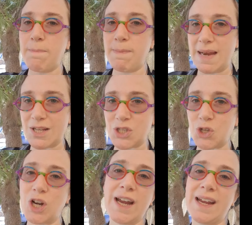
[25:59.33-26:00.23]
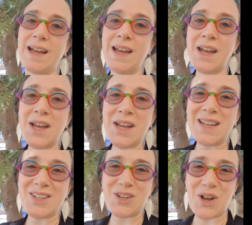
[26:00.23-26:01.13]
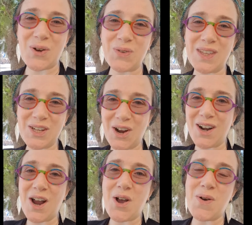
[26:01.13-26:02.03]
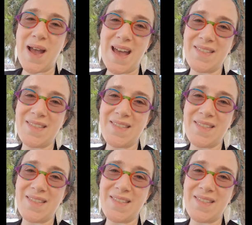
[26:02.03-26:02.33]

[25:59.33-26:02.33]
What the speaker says: administering, the yarrow